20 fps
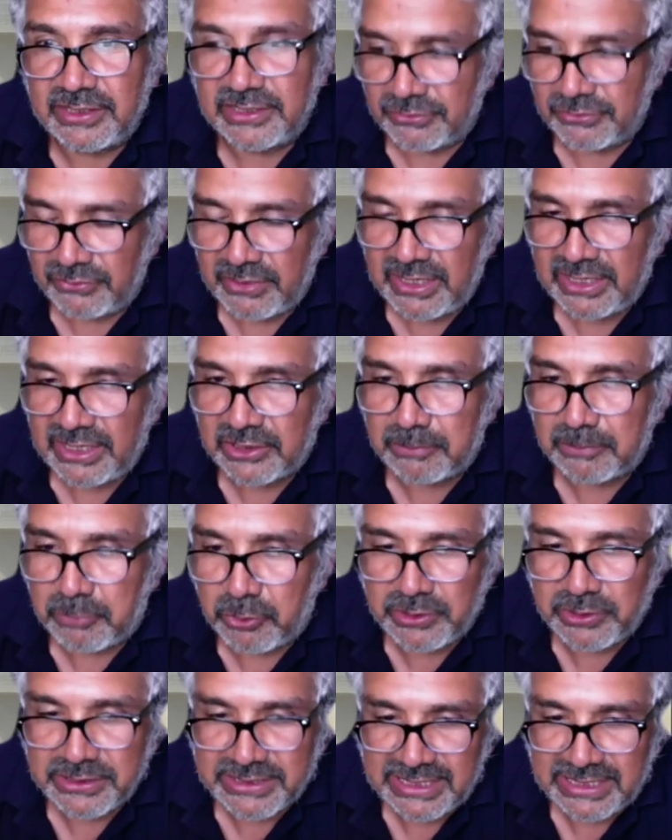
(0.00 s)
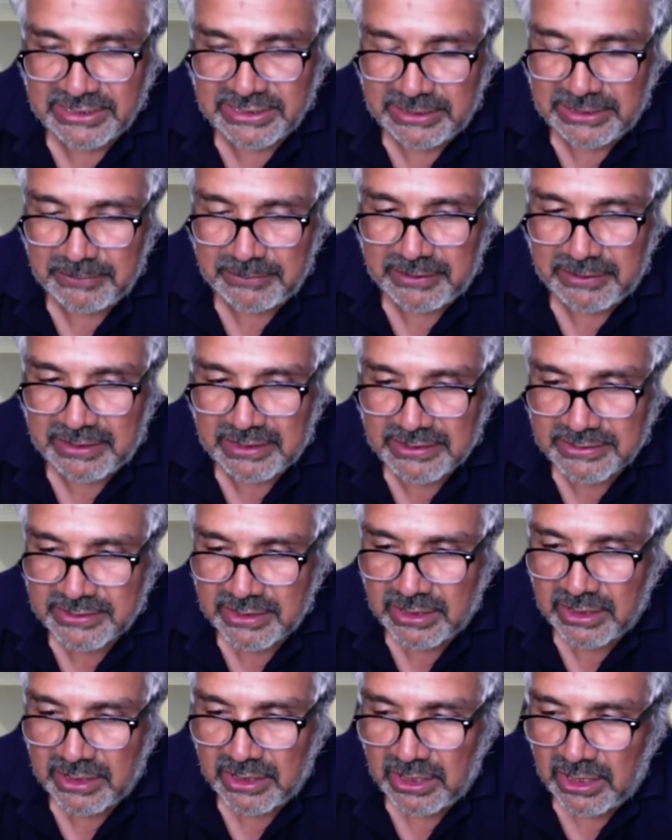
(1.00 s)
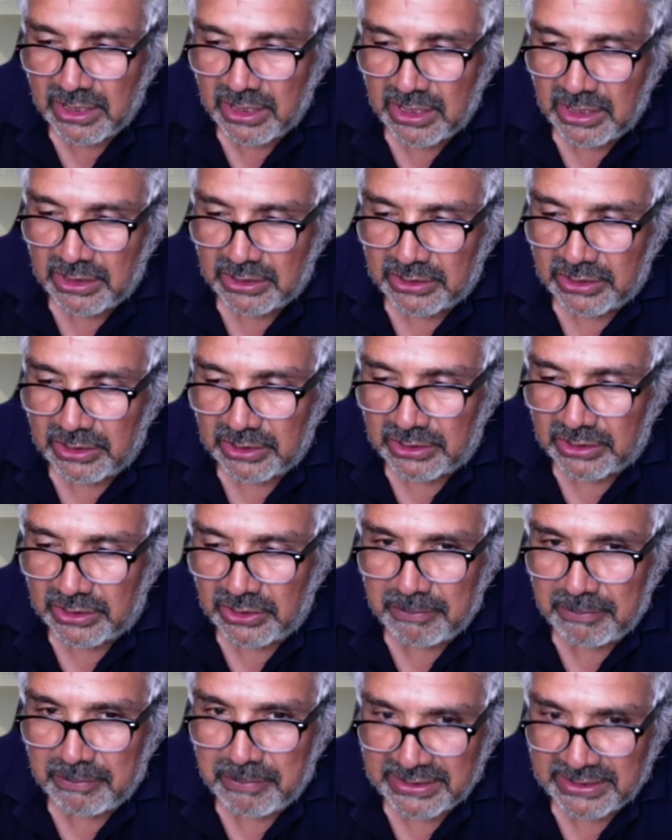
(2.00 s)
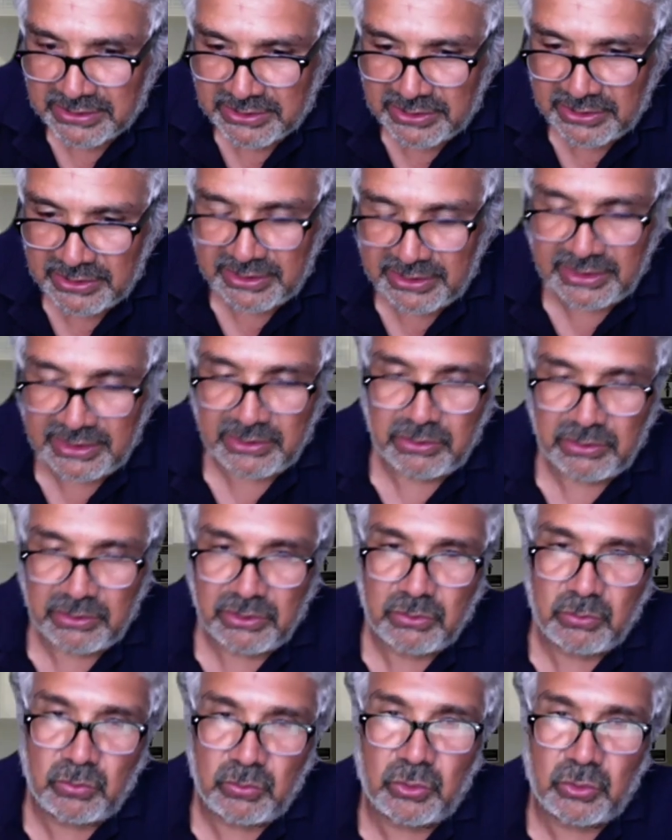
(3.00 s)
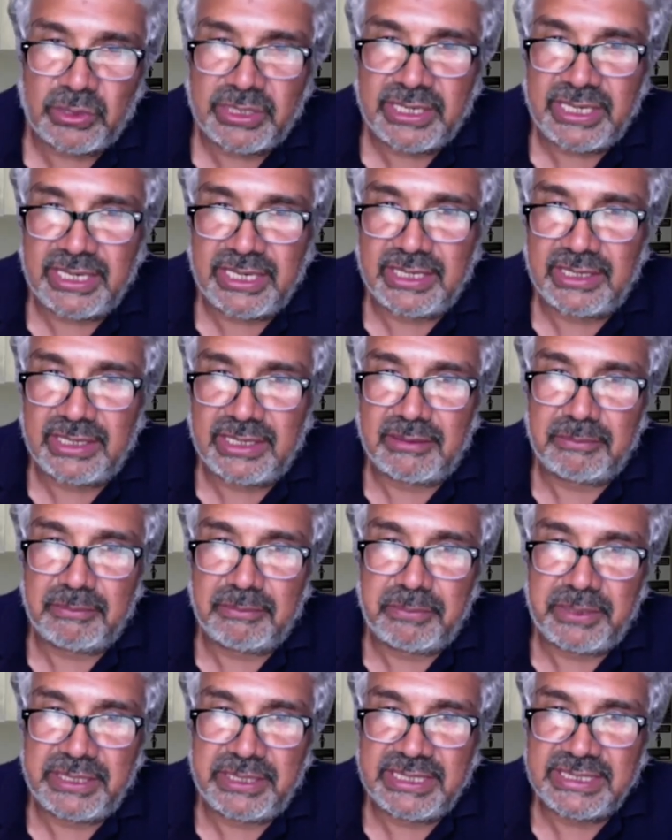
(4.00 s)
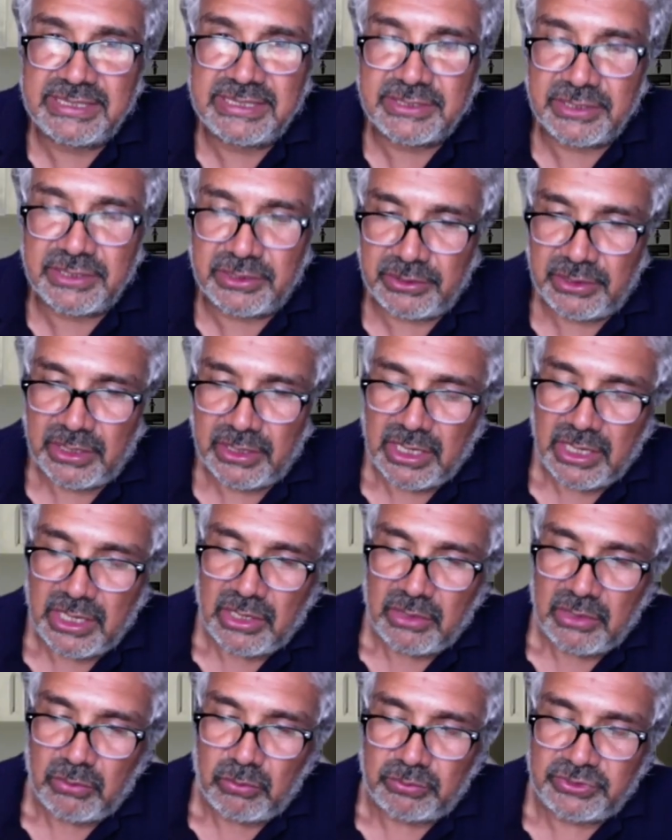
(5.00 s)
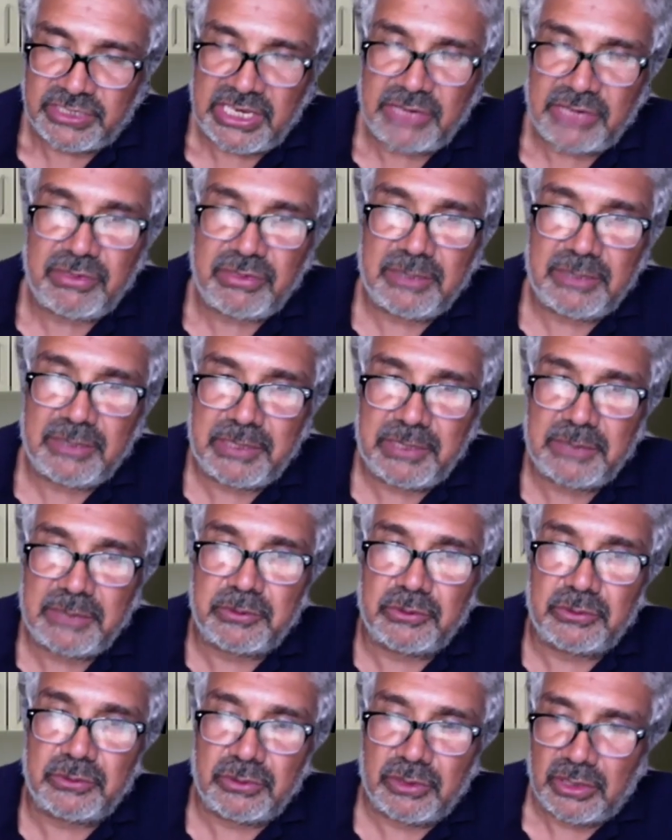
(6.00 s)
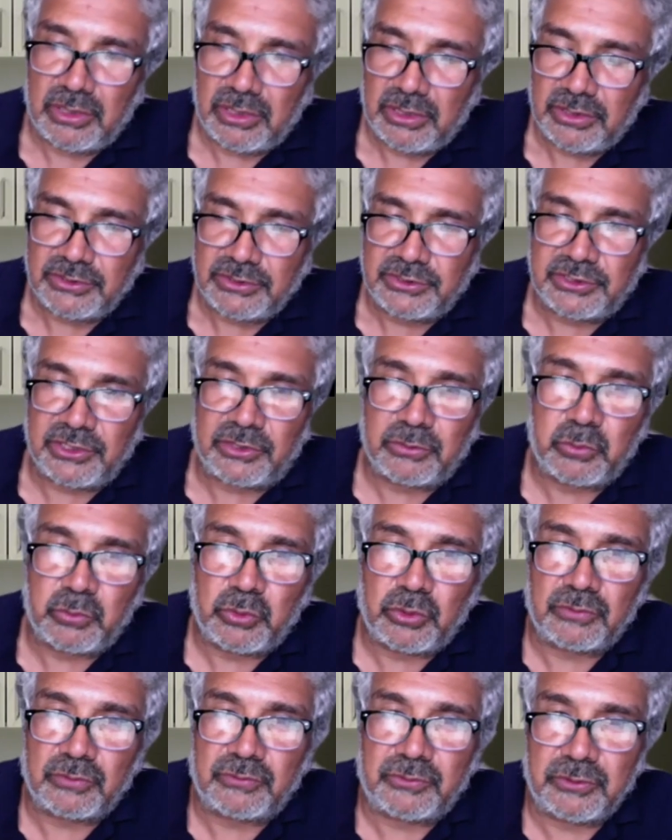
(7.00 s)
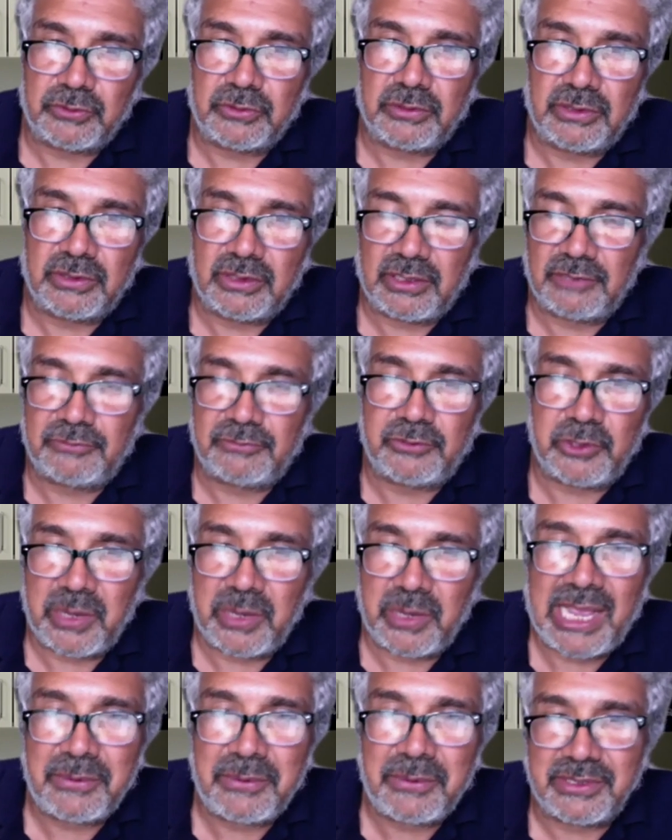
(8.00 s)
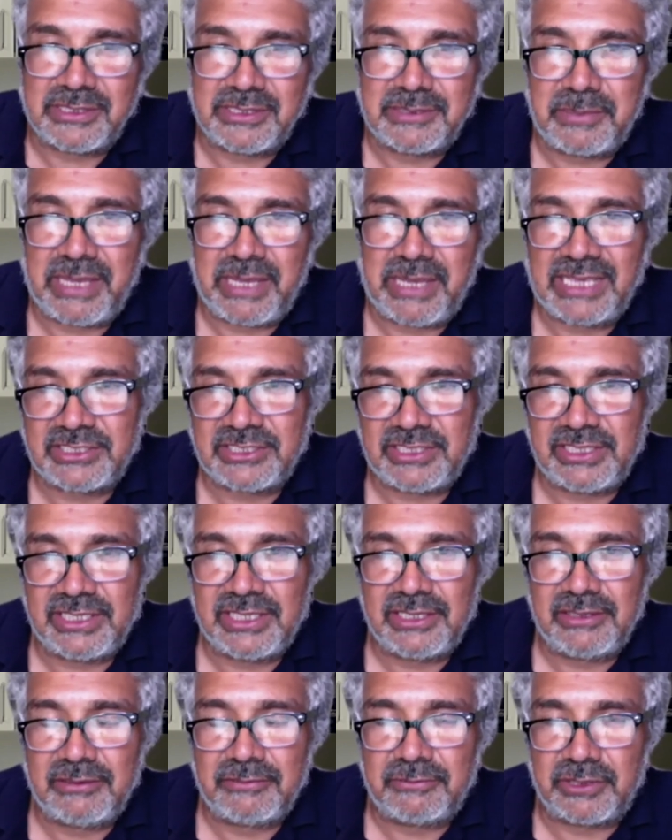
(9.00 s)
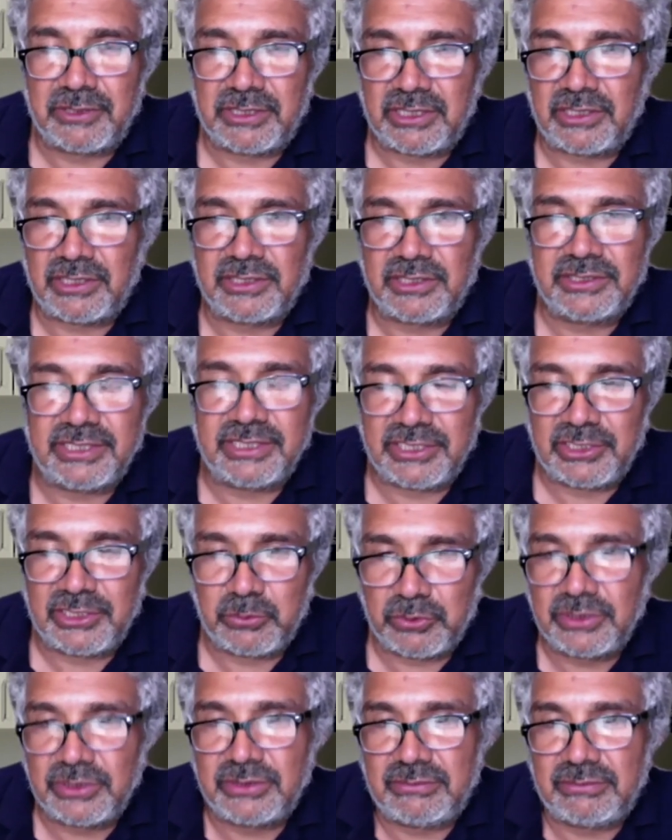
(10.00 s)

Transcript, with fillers: really good point, actually, because going back to the walking piece, so generally people don't walk for a few hours, but actually for gardening, you would,